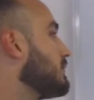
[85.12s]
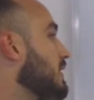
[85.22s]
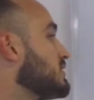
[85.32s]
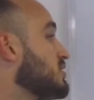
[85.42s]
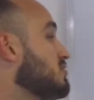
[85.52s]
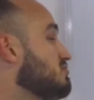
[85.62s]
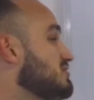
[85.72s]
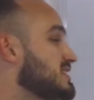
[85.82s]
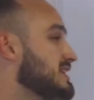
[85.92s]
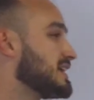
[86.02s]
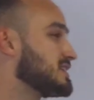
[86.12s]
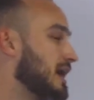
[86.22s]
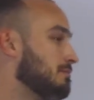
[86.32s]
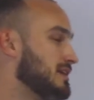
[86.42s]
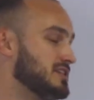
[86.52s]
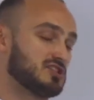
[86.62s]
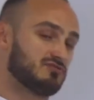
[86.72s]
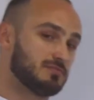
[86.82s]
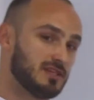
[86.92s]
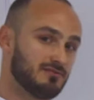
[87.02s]
So these texts can be
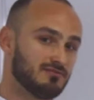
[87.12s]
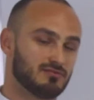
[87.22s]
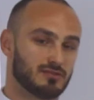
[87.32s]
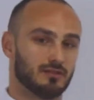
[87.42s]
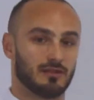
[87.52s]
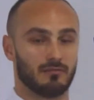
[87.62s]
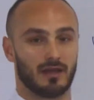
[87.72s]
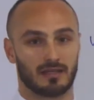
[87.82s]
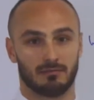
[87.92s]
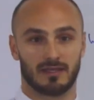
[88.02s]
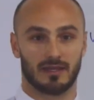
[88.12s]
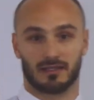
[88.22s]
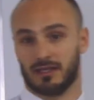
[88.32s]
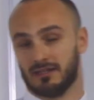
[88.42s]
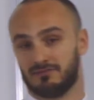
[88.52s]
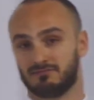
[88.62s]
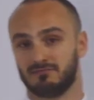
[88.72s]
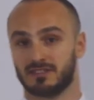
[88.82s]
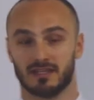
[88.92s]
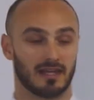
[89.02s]
descriptive, so they might be kind
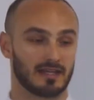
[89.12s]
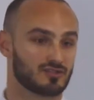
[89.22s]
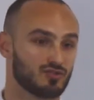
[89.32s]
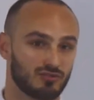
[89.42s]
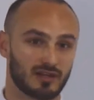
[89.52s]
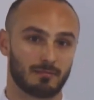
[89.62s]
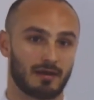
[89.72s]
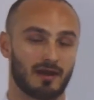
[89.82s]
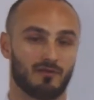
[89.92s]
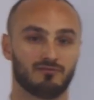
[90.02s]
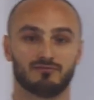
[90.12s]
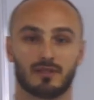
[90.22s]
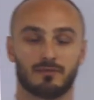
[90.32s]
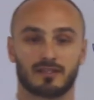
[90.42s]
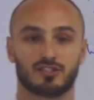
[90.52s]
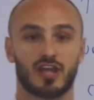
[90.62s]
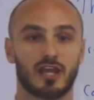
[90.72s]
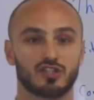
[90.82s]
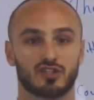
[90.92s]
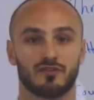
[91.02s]
of telling a story about how something has
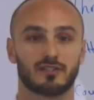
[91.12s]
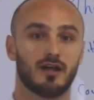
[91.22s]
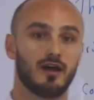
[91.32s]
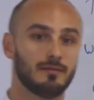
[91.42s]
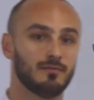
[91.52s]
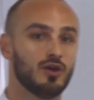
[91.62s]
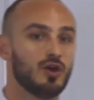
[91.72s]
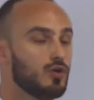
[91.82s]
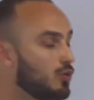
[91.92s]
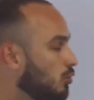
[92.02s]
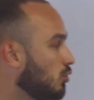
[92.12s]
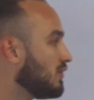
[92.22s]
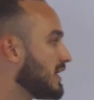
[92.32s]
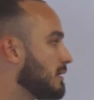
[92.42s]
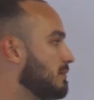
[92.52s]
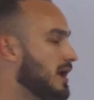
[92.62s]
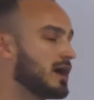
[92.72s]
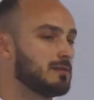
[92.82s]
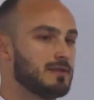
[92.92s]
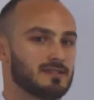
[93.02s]
changed over time, or they can be
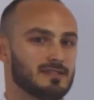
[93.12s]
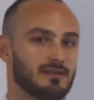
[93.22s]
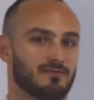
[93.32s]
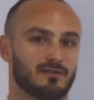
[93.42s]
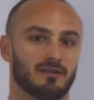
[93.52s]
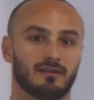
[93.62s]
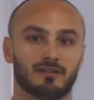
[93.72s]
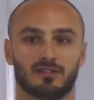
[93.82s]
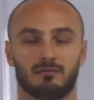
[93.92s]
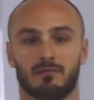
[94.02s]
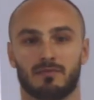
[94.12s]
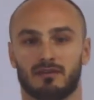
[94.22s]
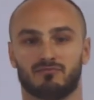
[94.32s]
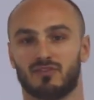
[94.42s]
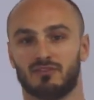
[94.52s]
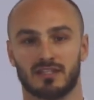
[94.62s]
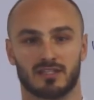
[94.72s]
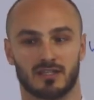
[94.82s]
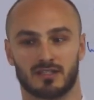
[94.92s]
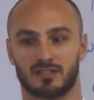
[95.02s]
argumentative, so there might be a
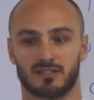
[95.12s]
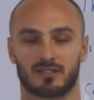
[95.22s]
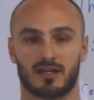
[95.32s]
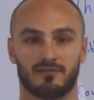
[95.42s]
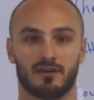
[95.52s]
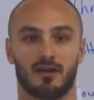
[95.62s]
research that's kind of